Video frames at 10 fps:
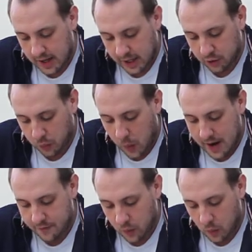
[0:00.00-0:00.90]
His
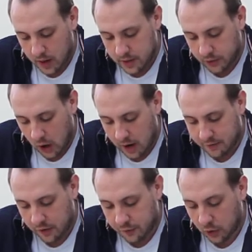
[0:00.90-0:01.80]
wife was
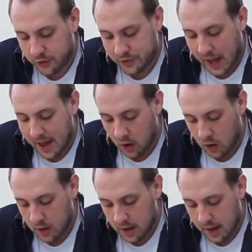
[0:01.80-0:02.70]
offered for
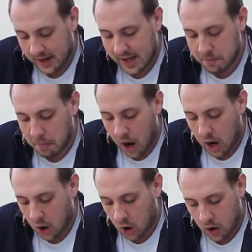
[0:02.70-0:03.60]
sale, and he
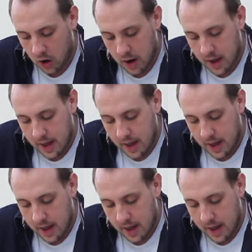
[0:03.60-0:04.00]
bought her,